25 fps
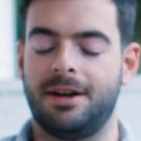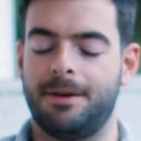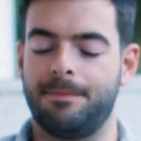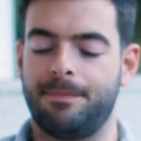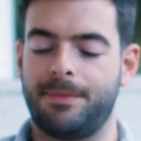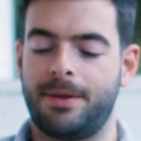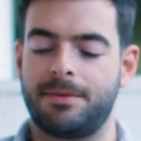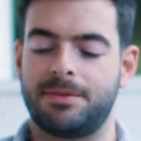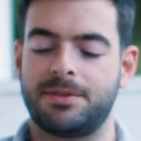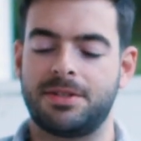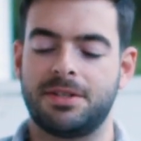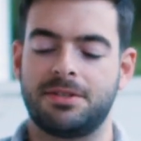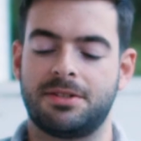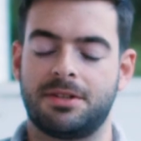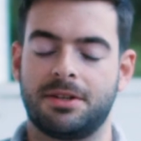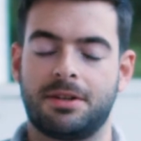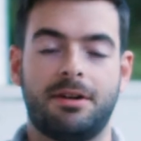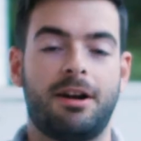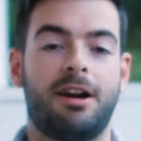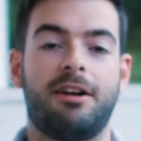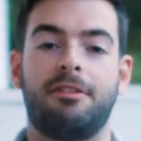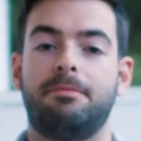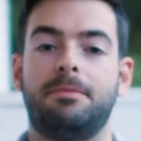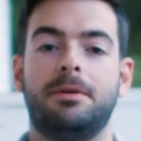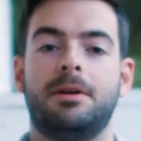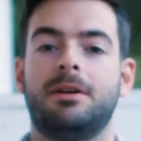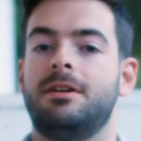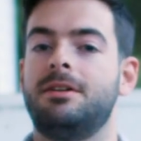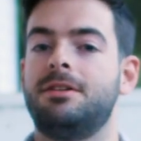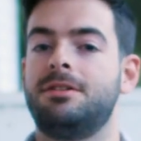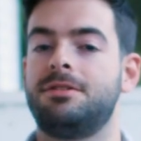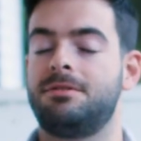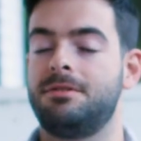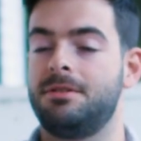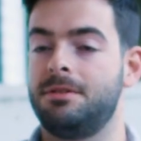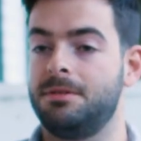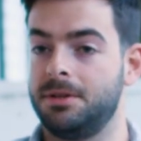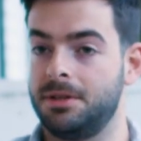um, ever since the craft beer
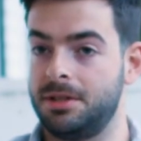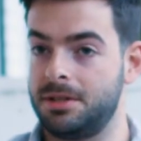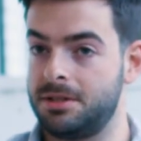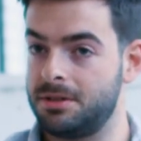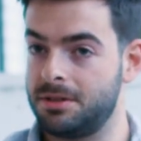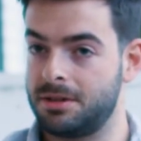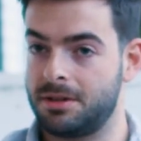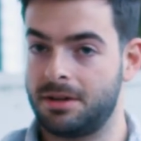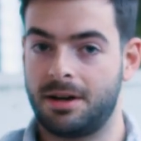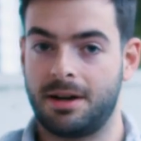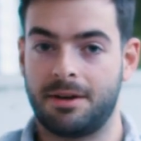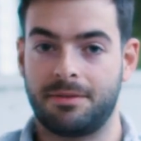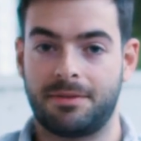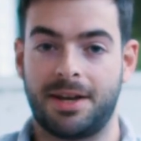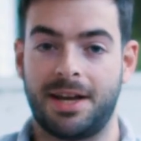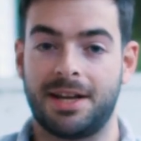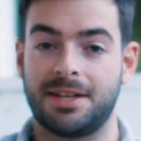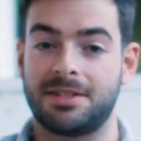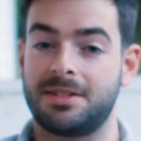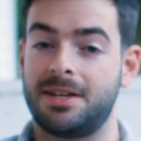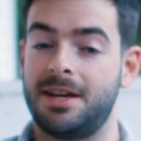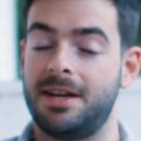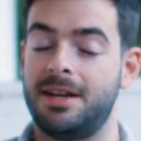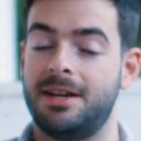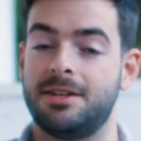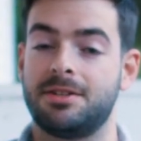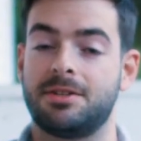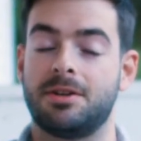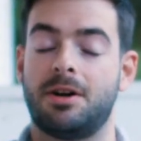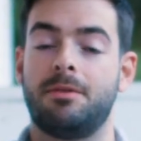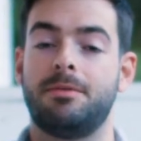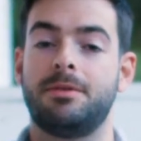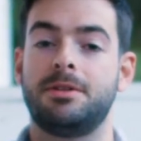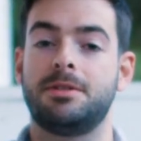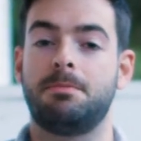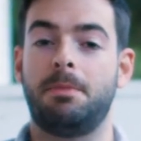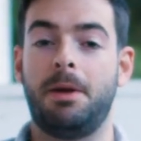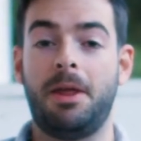industry really took off, Cascade has
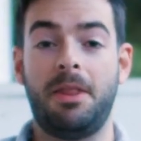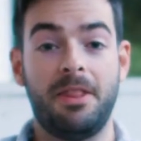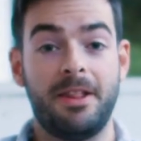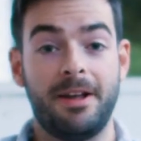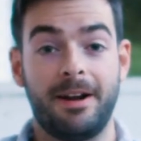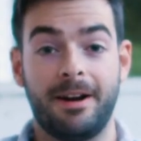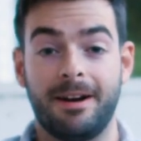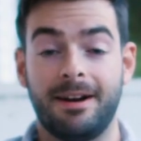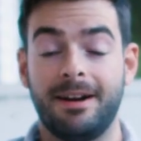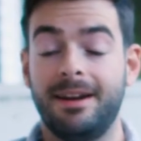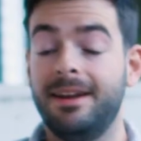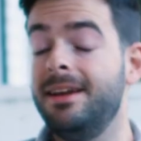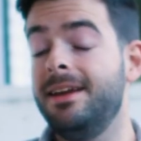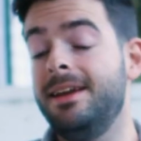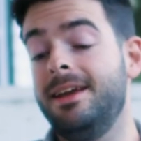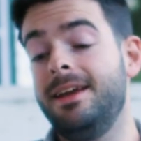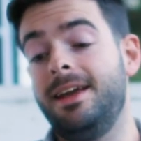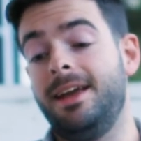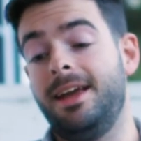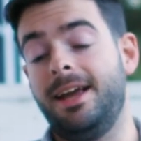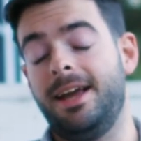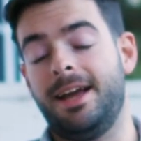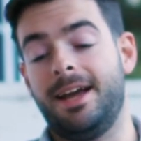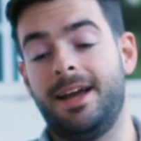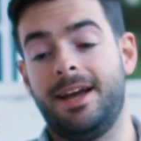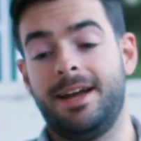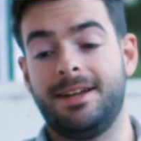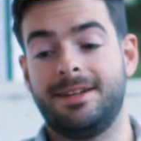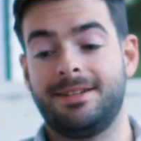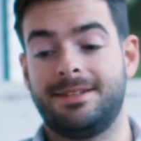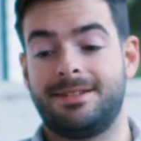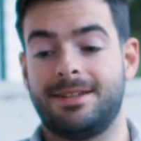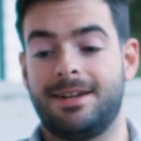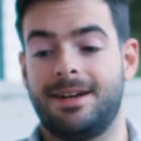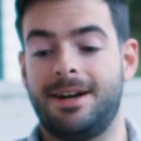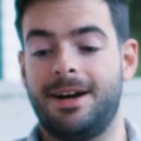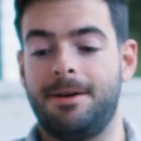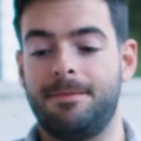always been there,
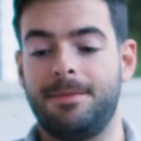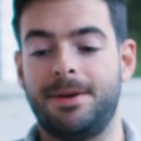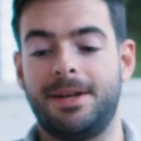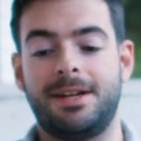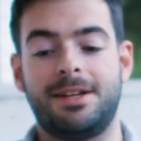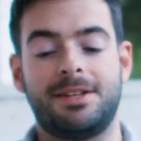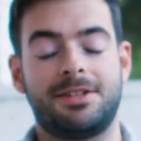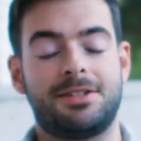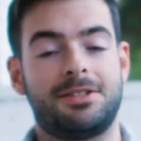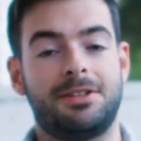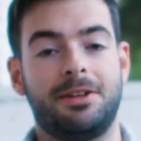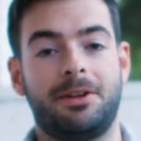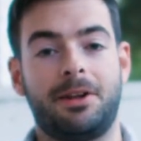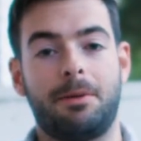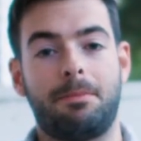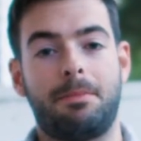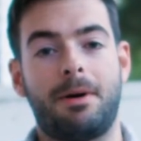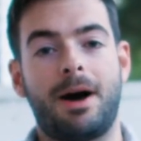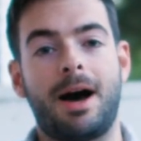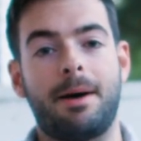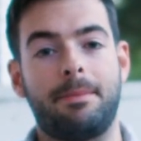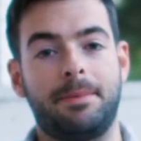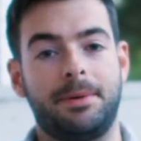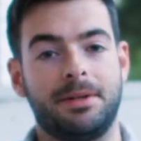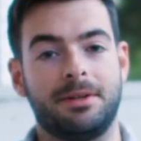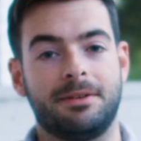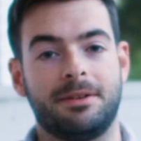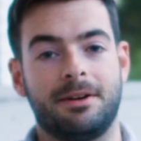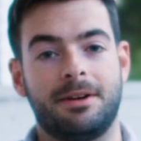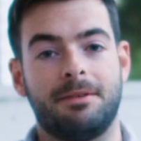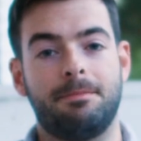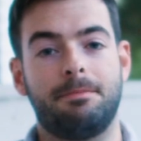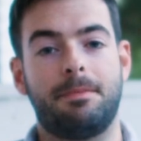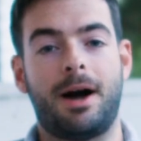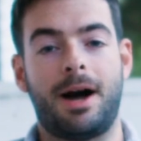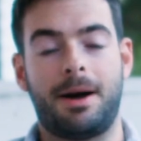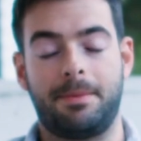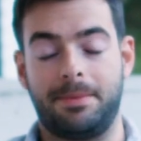and um, it is still a
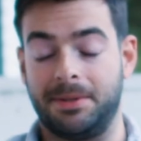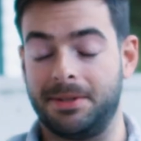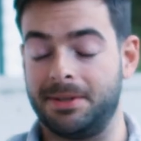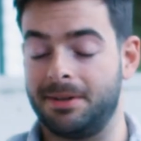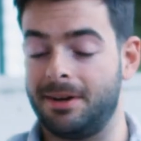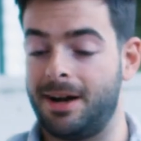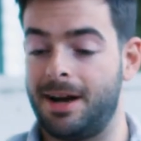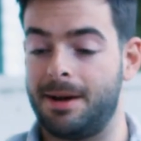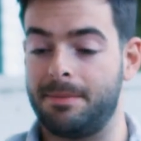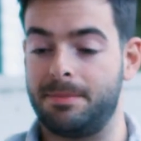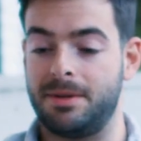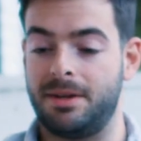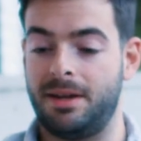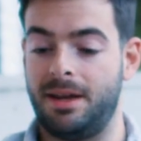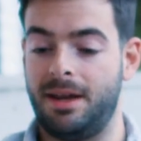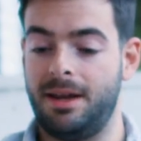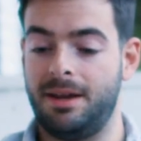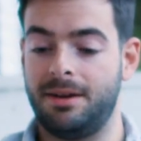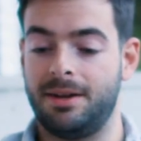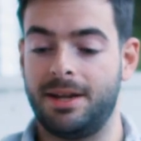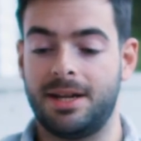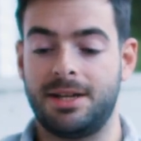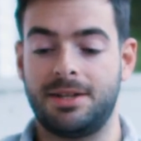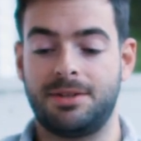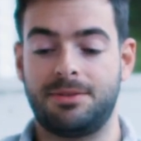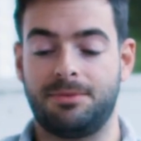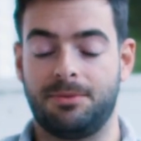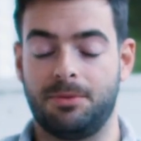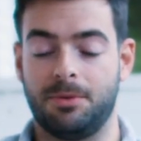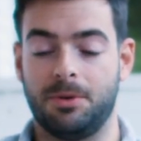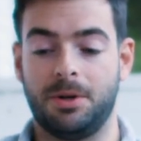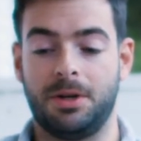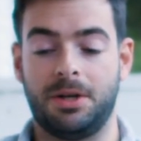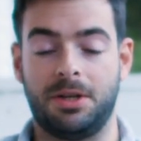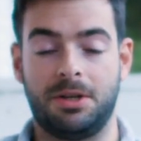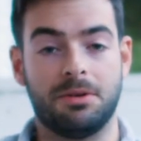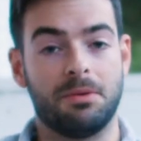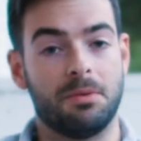popular popular hop today, and that is
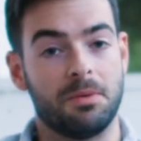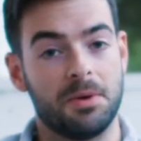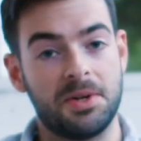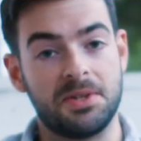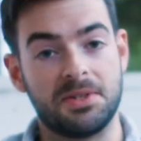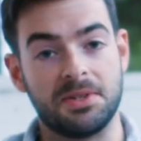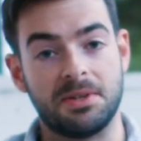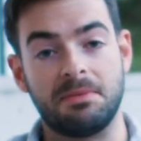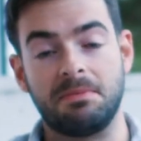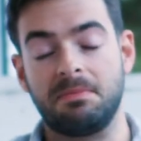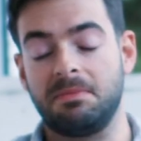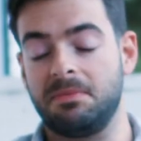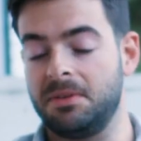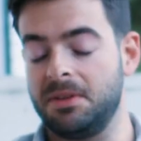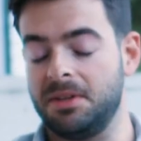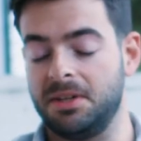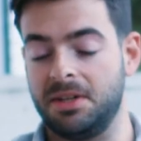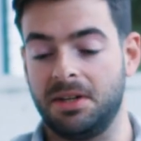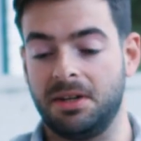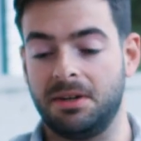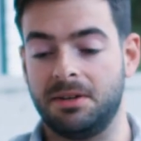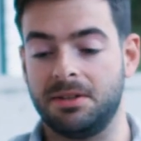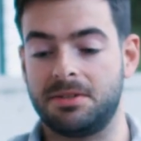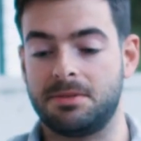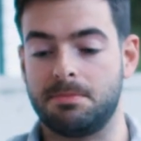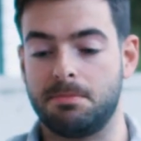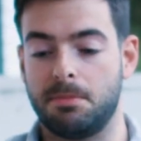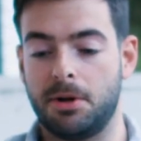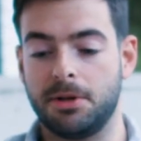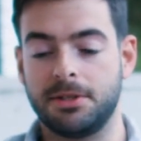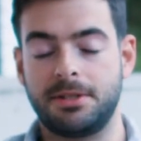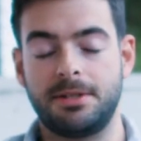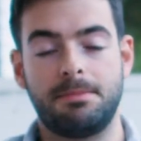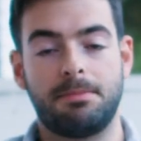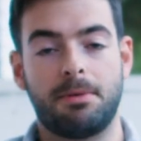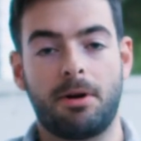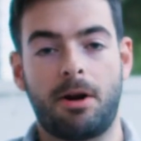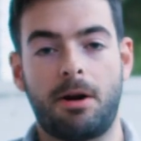for a good reason. You know, it's
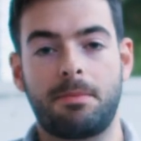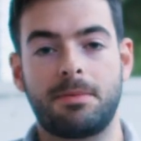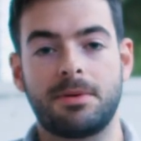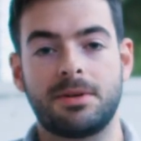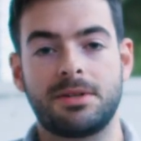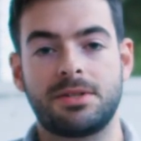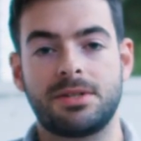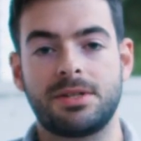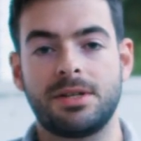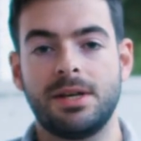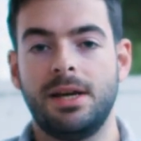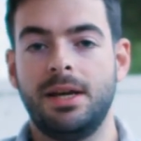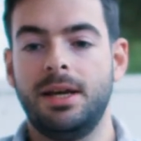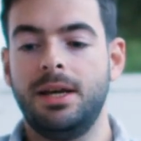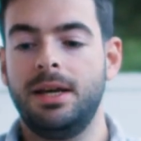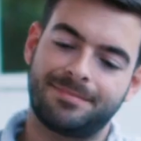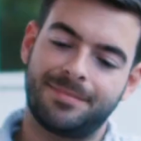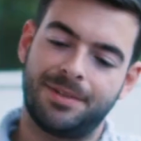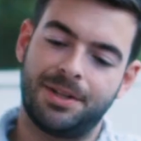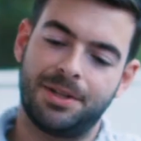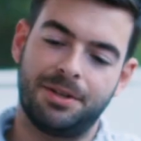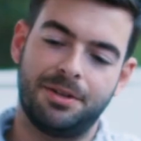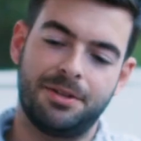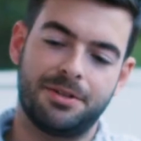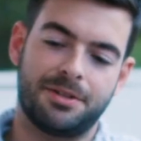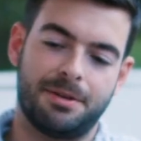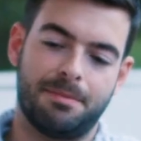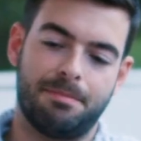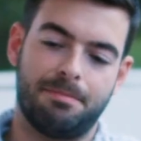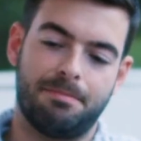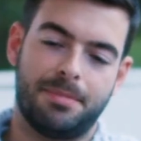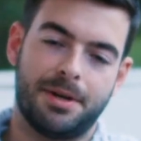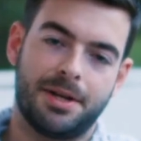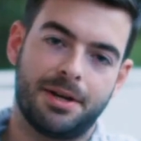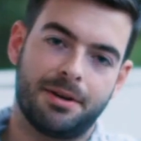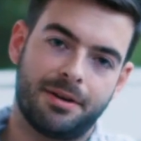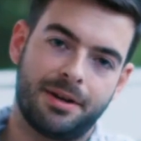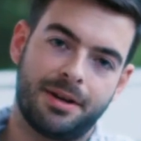multi-purpose. You can use it in
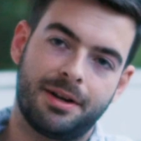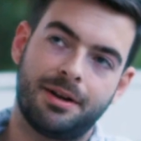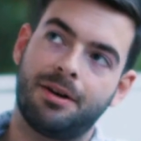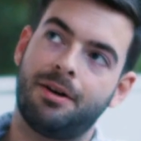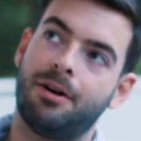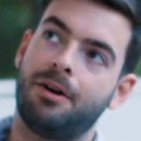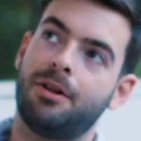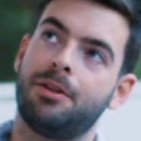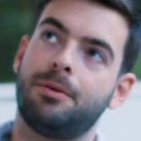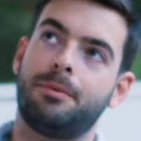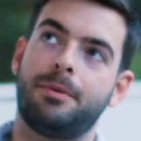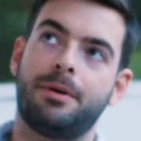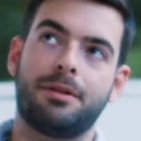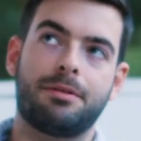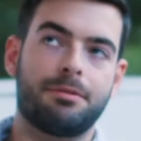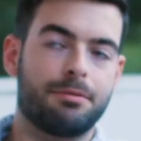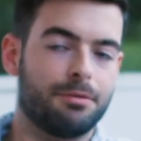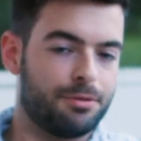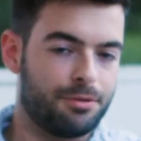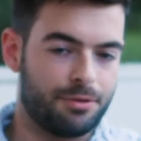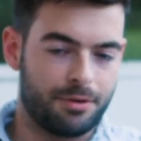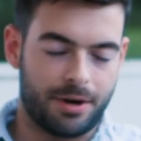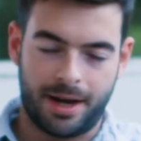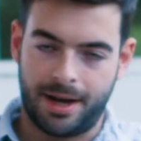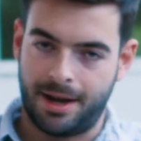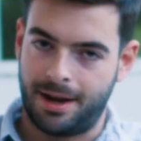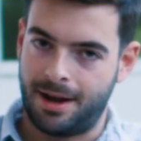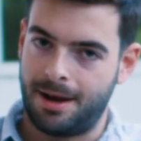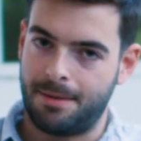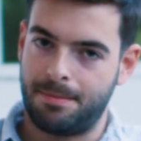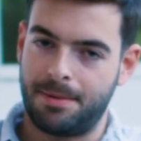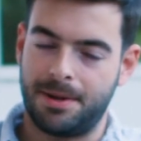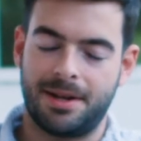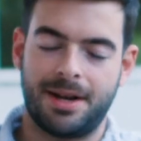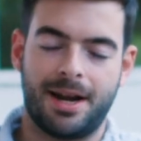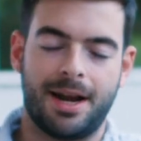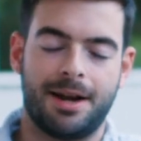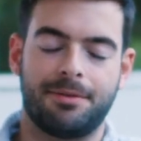bittering all the way through dry
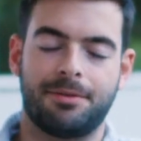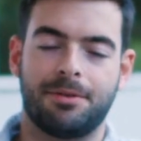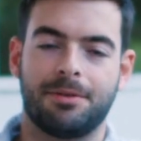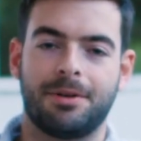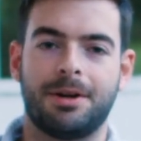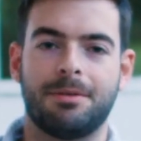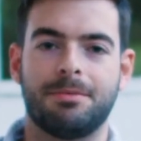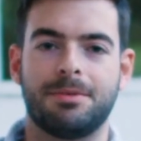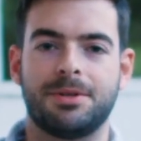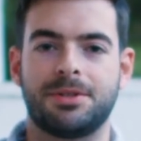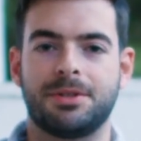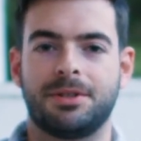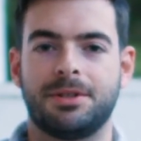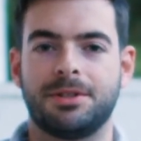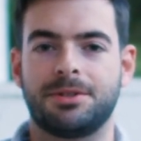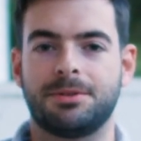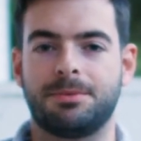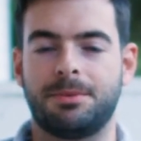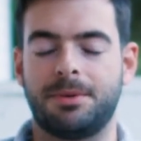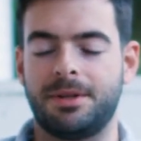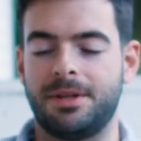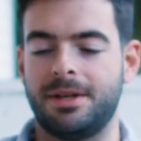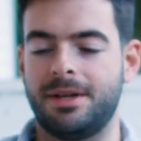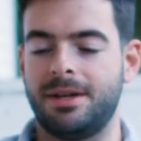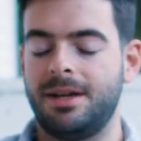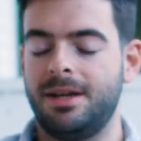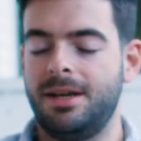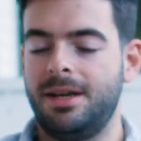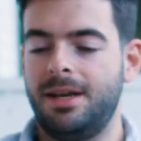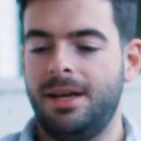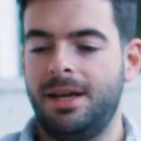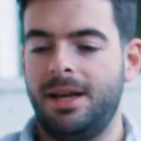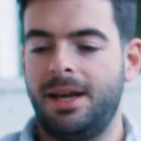hop and have great results with it.